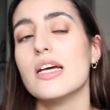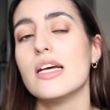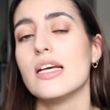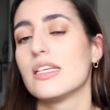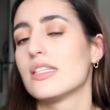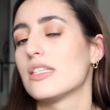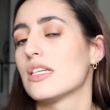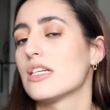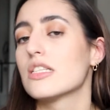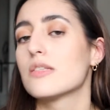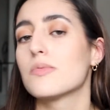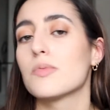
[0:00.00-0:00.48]

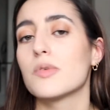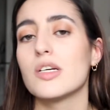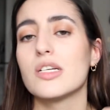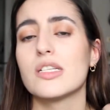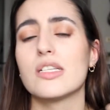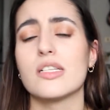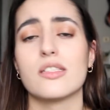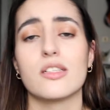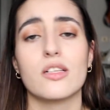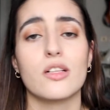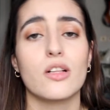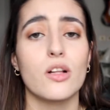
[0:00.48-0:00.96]

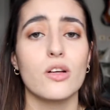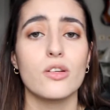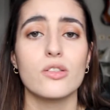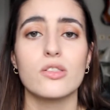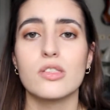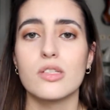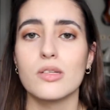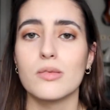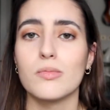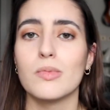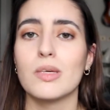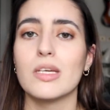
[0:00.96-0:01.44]
Sainsbury's is close
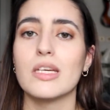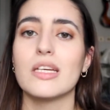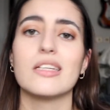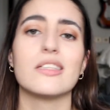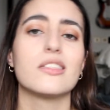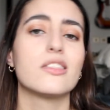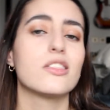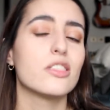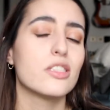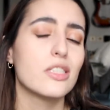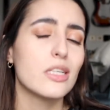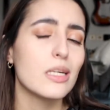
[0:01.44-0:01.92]
to me,
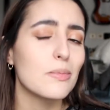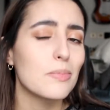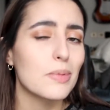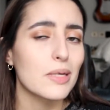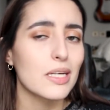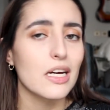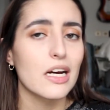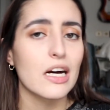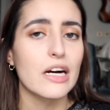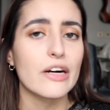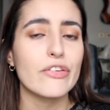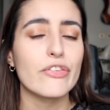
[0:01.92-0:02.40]
it's cheap
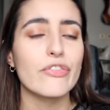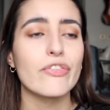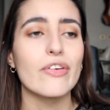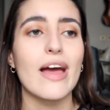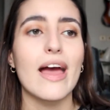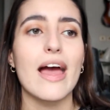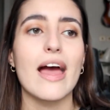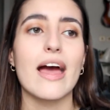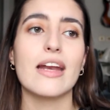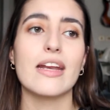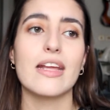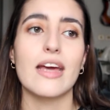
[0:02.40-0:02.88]
enough,
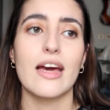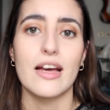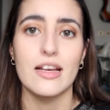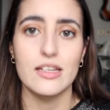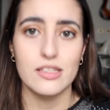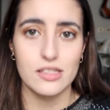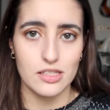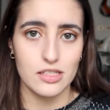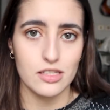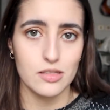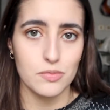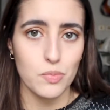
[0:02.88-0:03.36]
and it
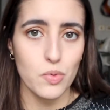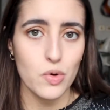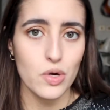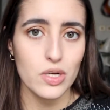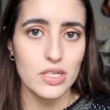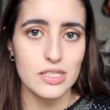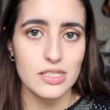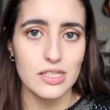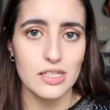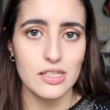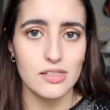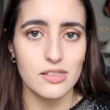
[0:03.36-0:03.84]
has this
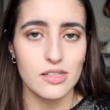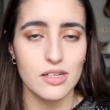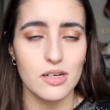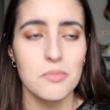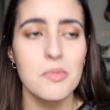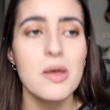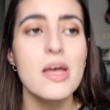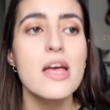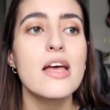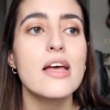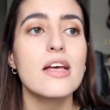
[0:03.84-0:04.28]
point system.